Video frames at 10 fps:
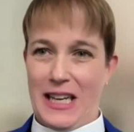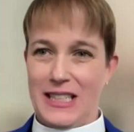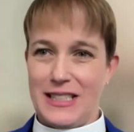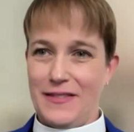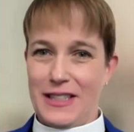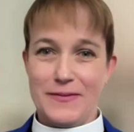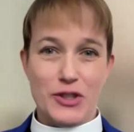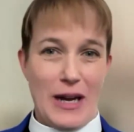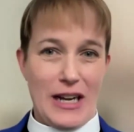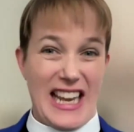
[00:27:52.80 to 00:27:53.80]
Thanks, Eva.
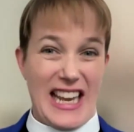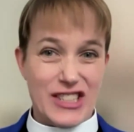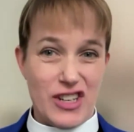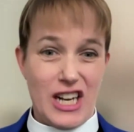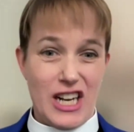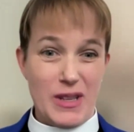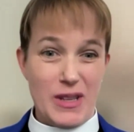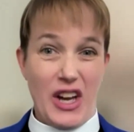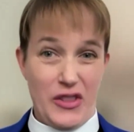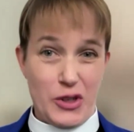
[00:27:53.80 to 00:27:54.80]
You actually answered a
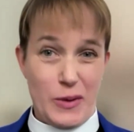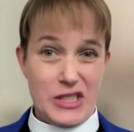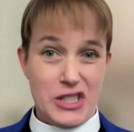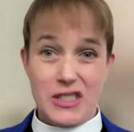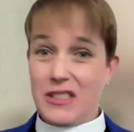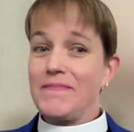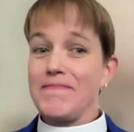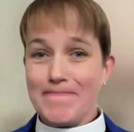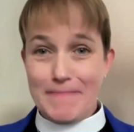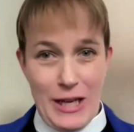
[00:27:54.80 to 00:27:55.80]
couple of other questions
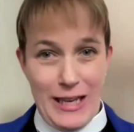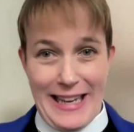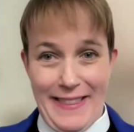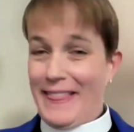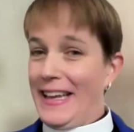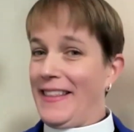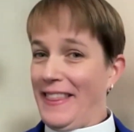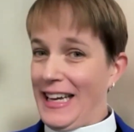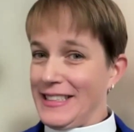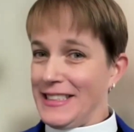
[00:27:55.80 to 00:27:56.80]
in
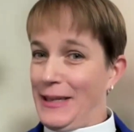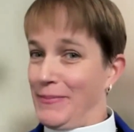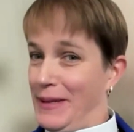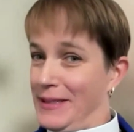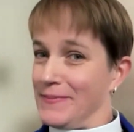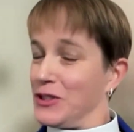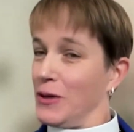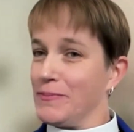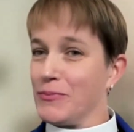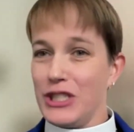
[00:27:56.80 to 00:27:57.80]
that same bit,
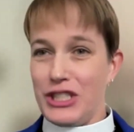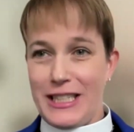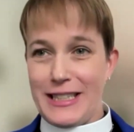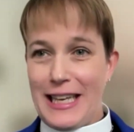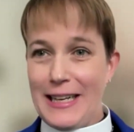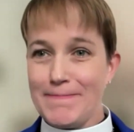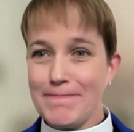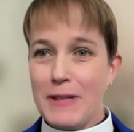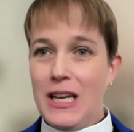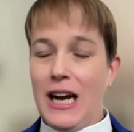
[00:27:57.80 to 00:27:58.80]
so appreciate that.
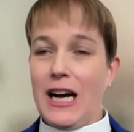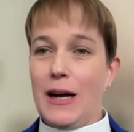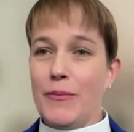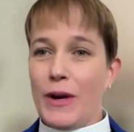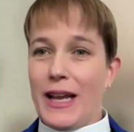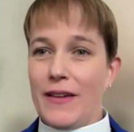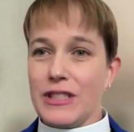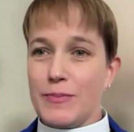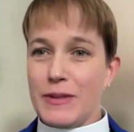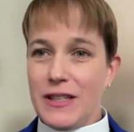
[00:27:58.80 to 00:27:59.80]
We
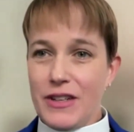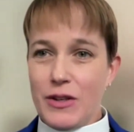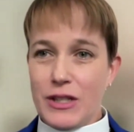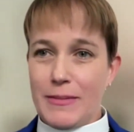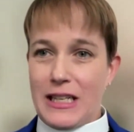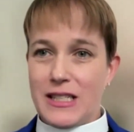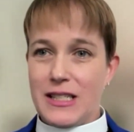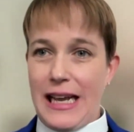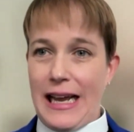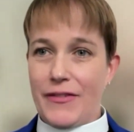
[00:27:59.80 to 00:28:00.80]
have a specific question about
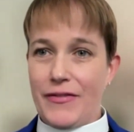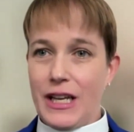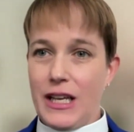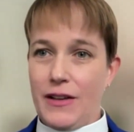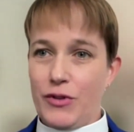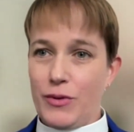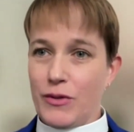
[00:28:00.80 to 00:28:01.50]
staffing, if you